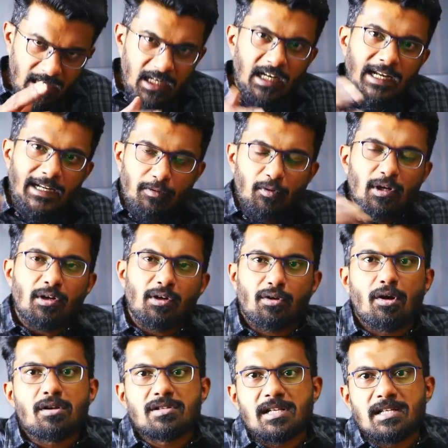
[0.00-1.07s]
It will
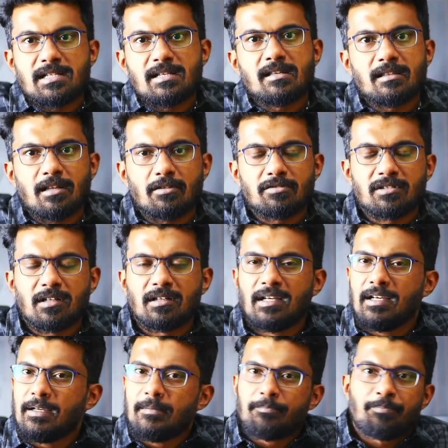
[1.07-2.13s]
cross 16,000.
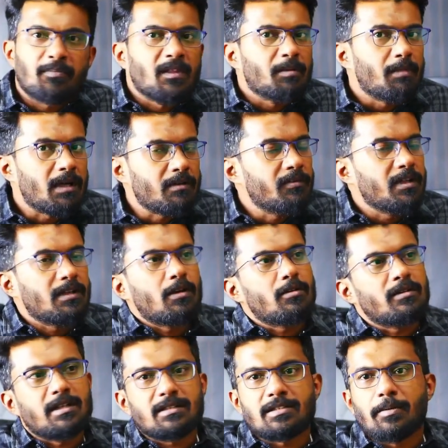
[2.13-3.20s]
But
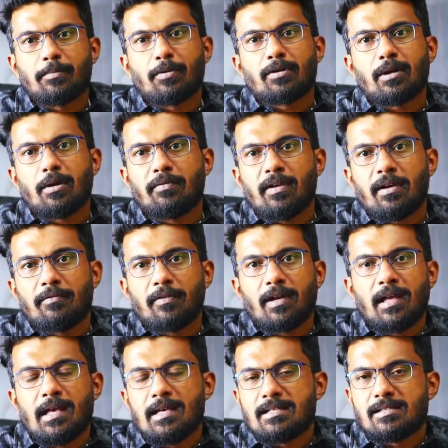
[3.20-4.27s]
without the support of
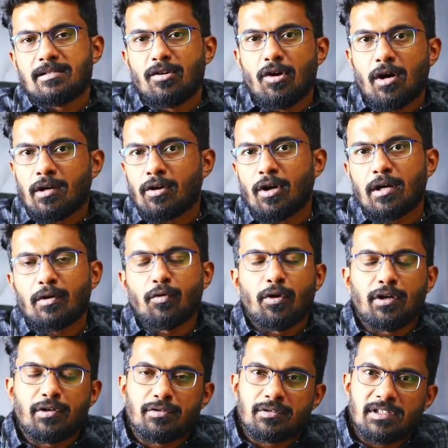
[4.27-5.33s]
FIIs, you are not
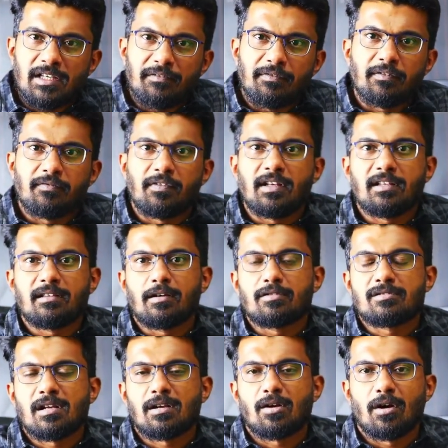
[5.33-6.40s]
going to see
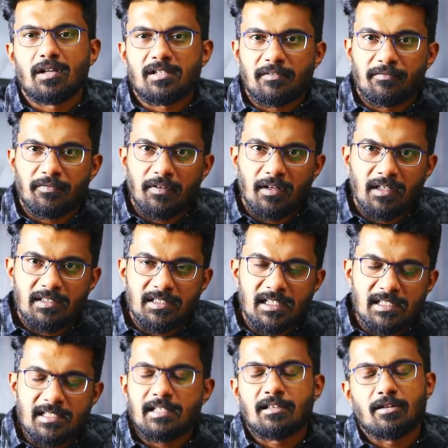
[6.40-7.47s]
15,000 or
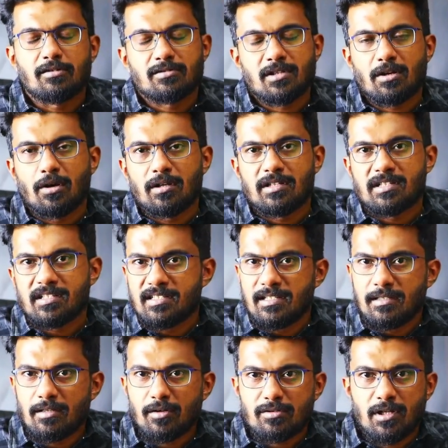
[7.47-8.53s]
16,000 or
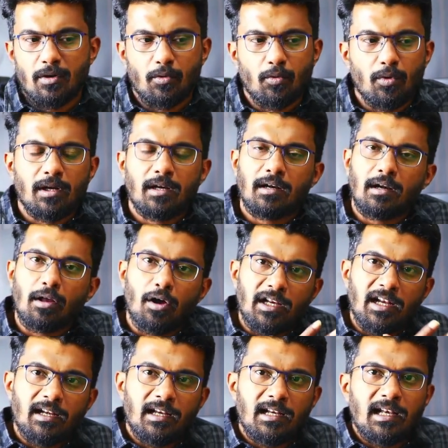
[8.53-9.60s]
16,200 or
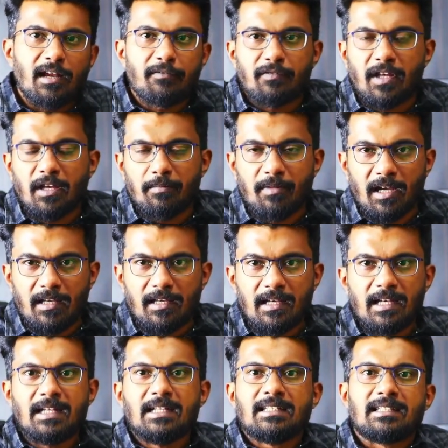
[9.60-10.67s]
any lifetime high.
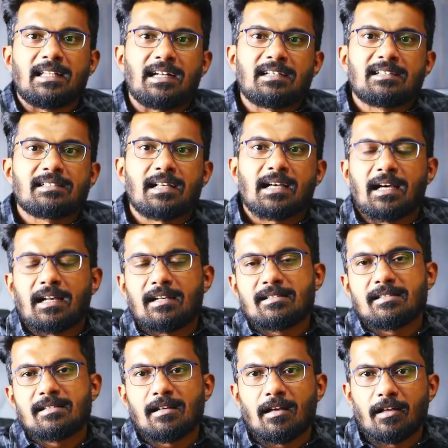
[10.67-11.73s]
That is the
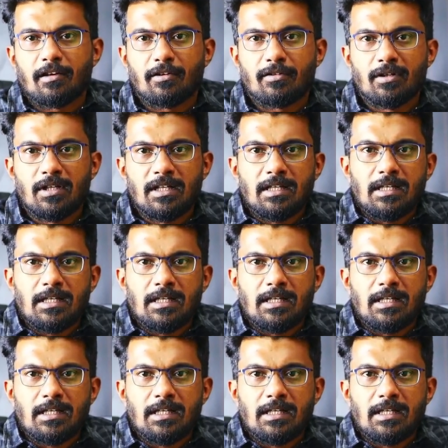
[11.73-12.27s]
current scenario.